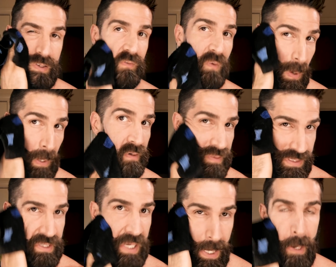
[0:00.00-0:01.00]
far as
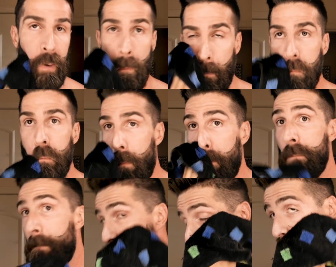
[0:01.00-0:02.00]
the
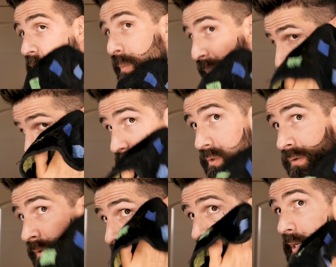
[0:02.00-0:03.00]

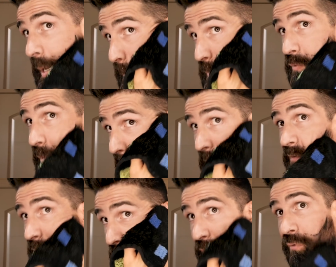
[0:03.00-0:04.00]
pencil, comes right
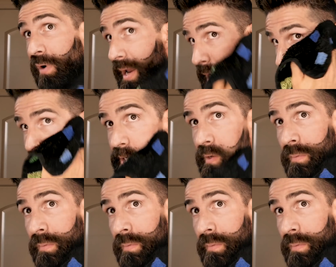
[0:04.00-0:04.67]
off with a rag.